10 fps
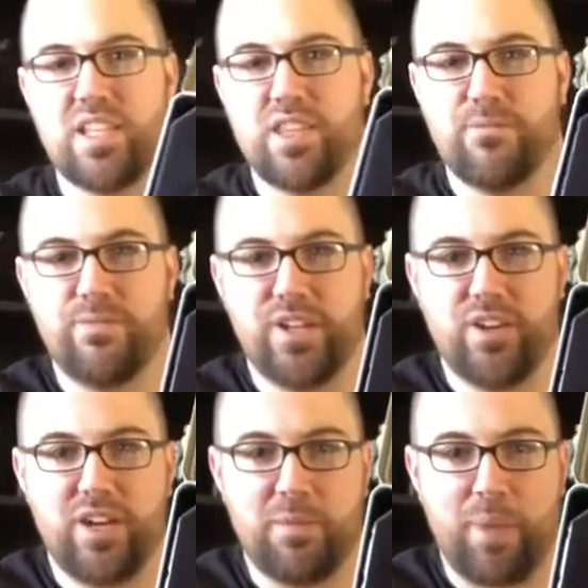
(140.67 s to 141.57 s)
the figure
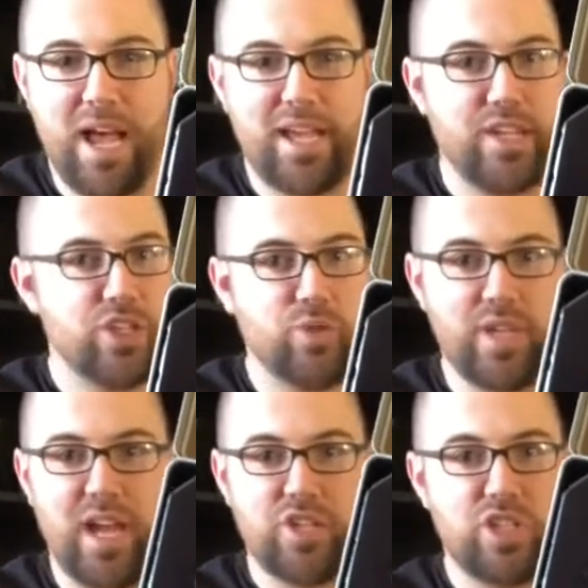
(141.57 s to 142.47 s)
in package. So
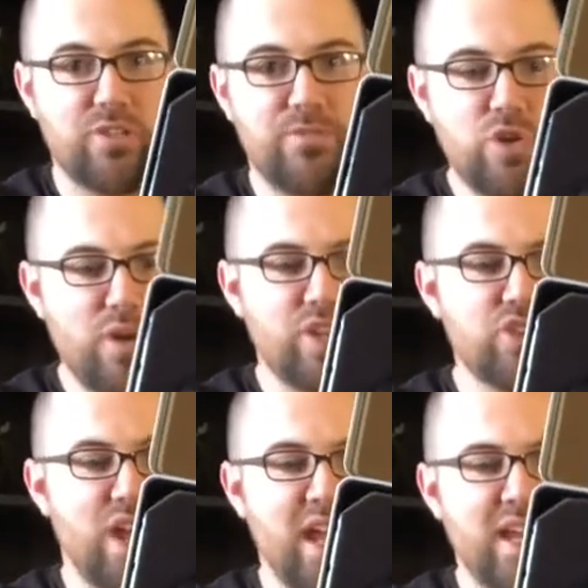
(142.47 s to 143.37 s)
yeah, just a few extra
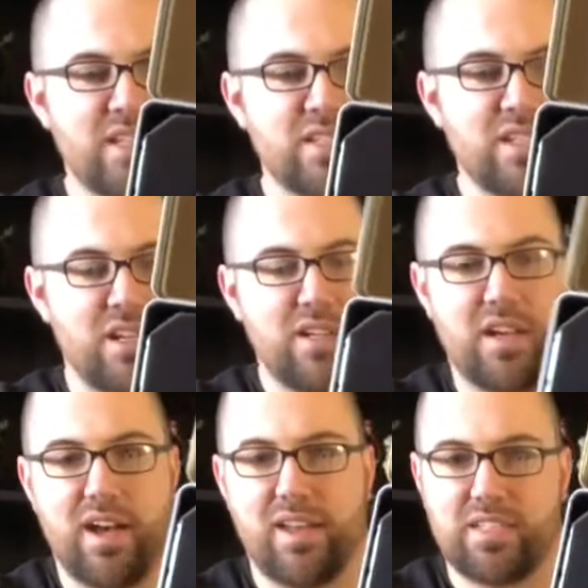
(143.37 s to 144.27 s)
hands,
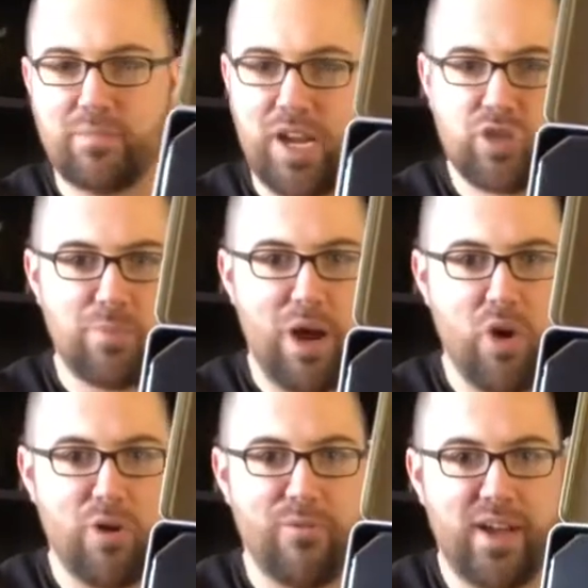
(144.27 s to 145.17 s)
some extra
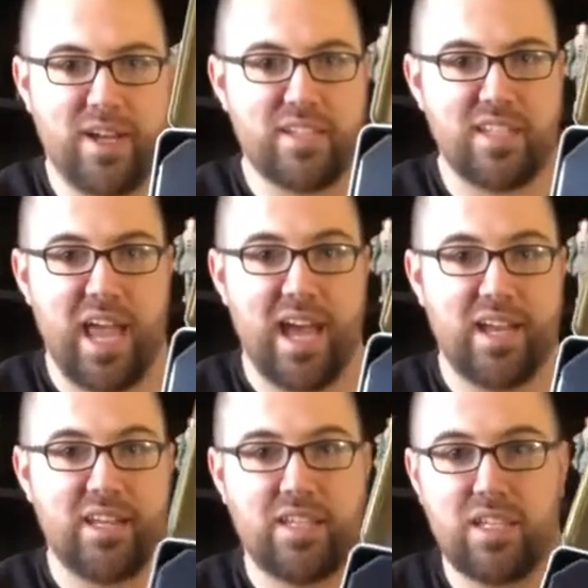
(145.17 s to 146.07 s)
power effects,
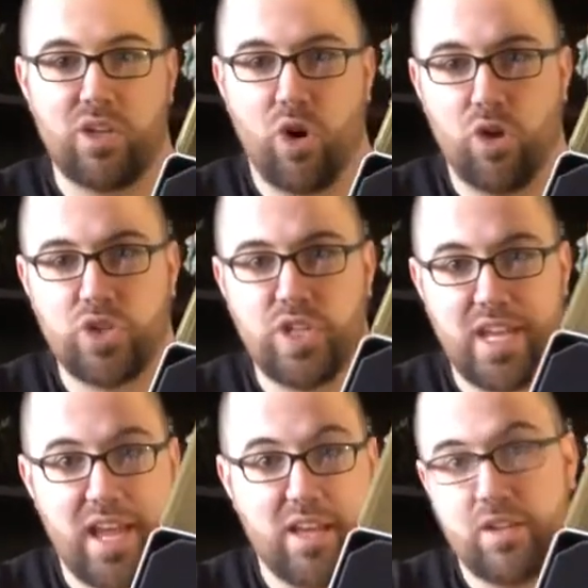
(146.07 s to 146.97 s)
and the alternate
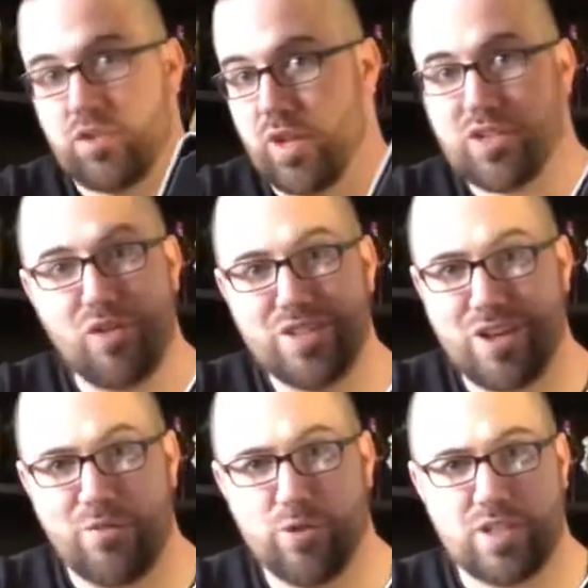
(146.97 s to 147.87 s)
head. So that's all he's
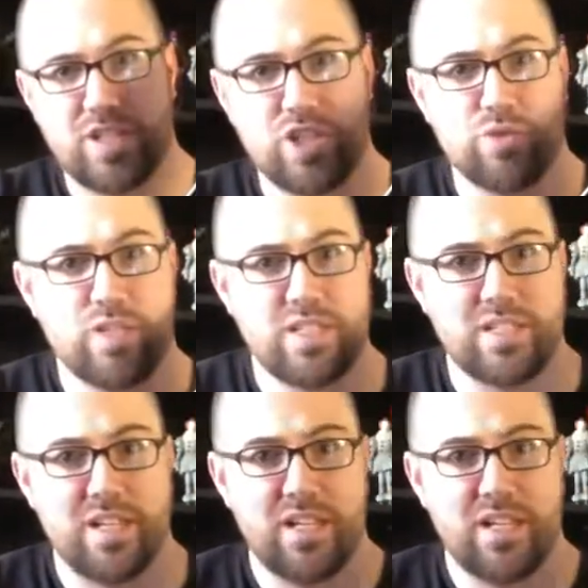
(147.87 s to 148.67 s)
got for accessories.